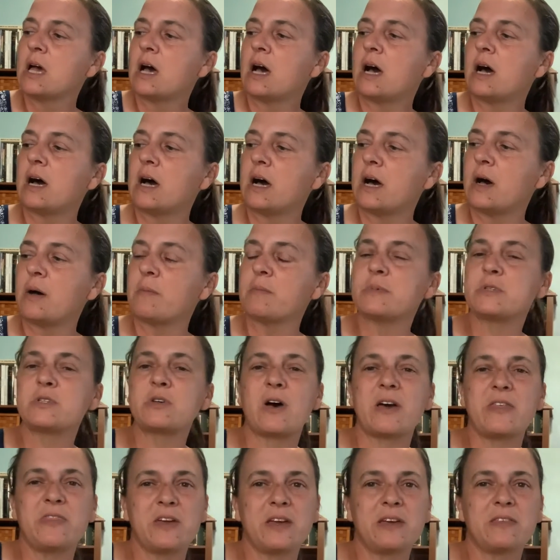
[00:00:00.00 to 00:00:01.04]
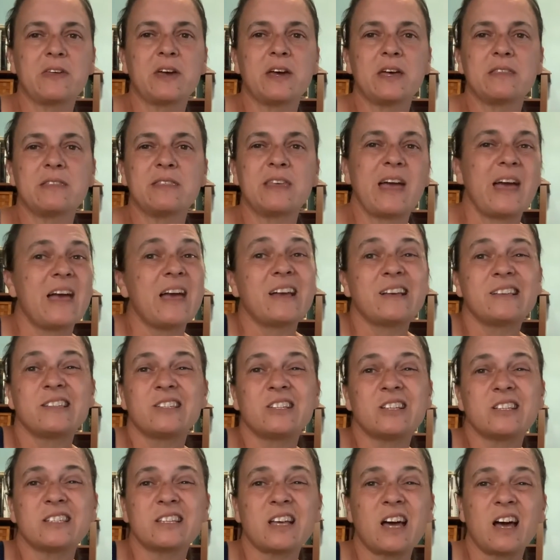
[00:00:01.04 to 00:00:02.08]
Um, so I think that the eggs just